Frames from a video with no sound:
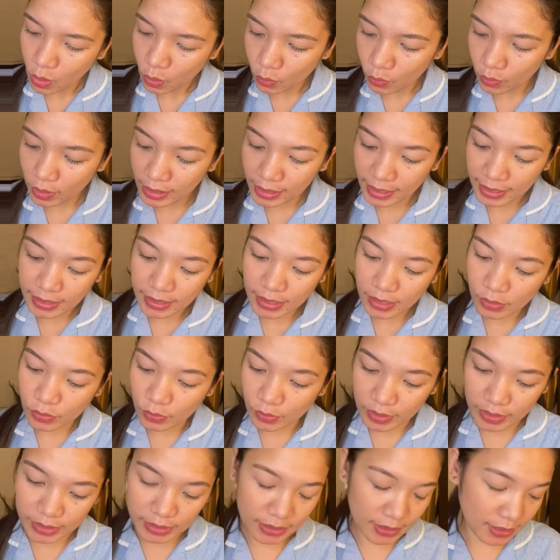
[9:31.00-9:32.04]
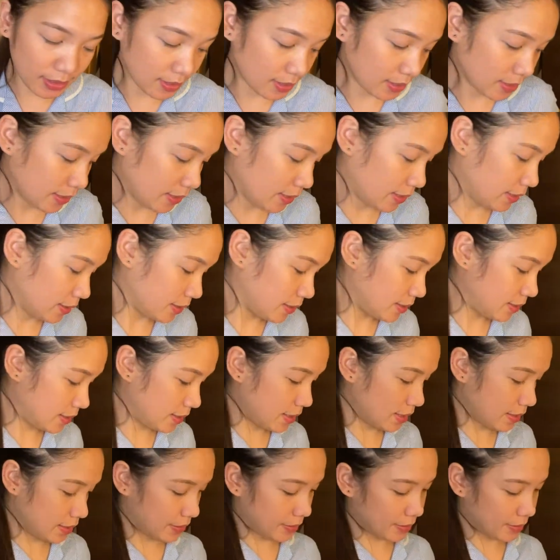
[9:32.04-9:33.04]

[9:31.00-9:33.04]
Wala na yung kwarta, guys.